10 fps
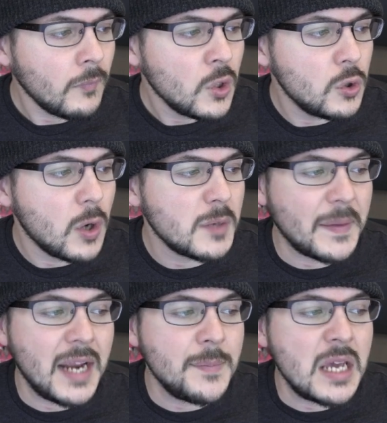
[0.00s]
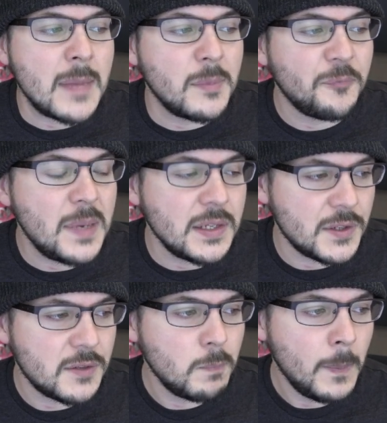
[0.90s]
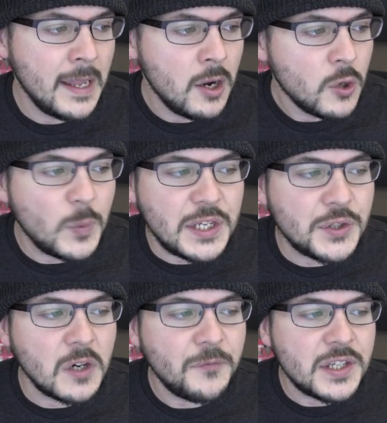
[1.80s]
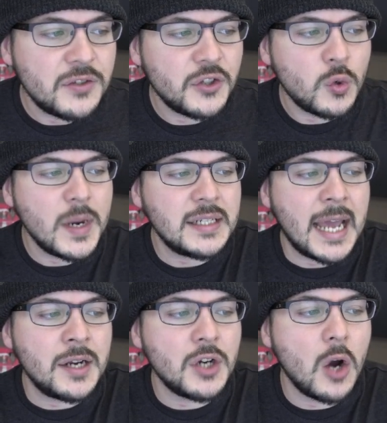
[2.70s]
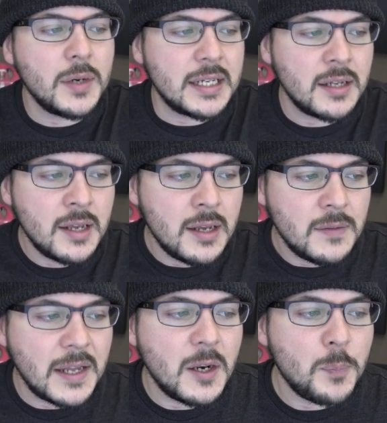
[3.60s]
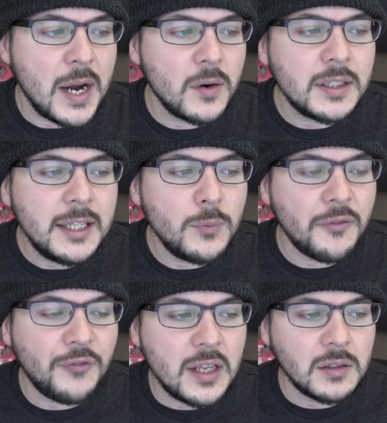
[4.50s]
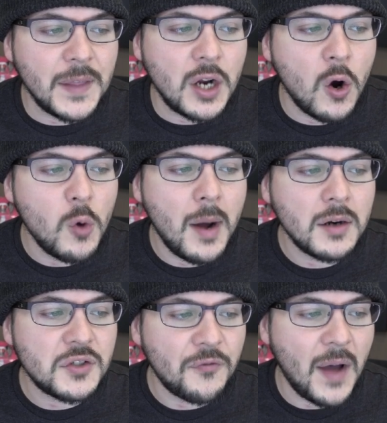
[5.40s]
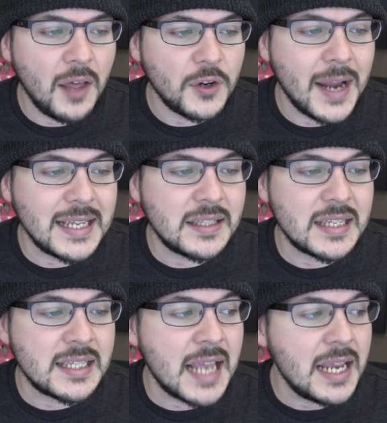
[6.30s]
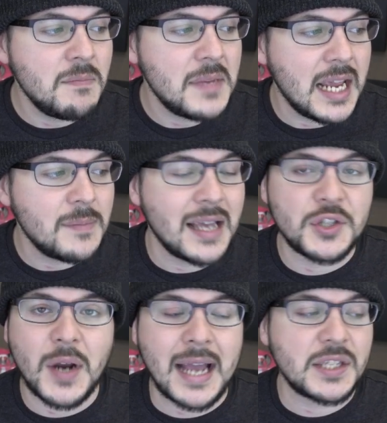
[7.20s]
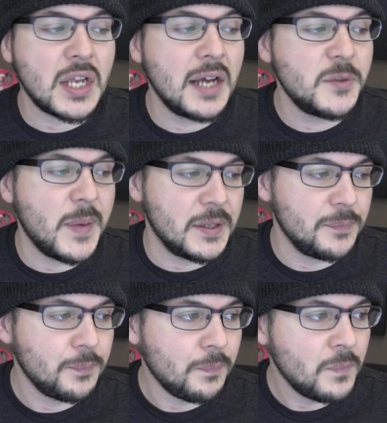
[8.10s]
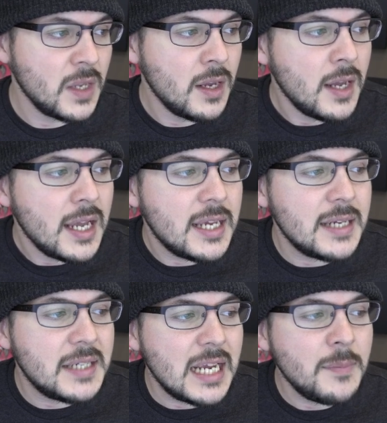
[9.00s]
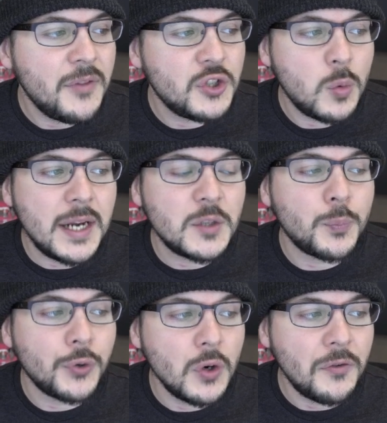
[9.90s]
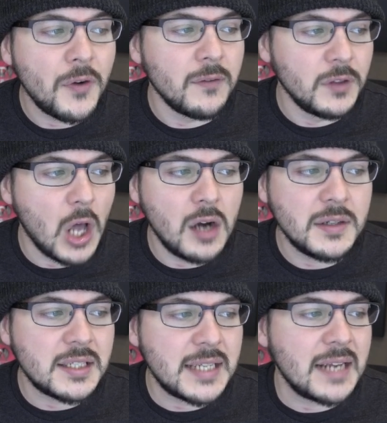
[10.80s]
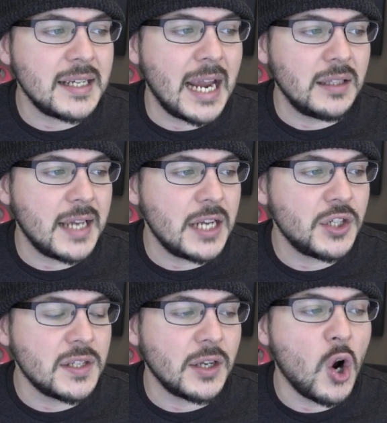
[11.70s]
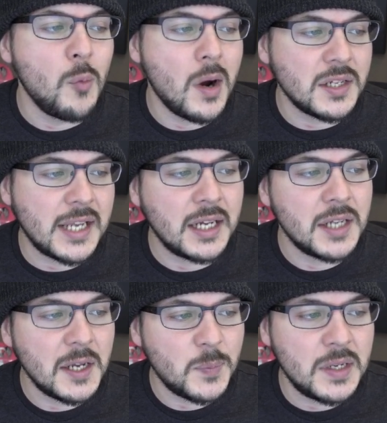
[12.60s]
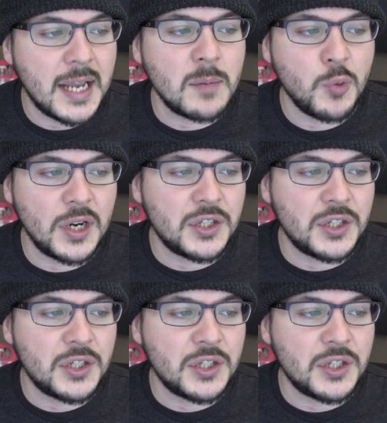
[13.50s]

who goes by the name Imam of Peace, resurfaced the tweet and noted that it apparently revealed that Omar's father has the same name as her ex-husband. He deemed the tweet proof of long-standing allegations that Omar's second husband, a British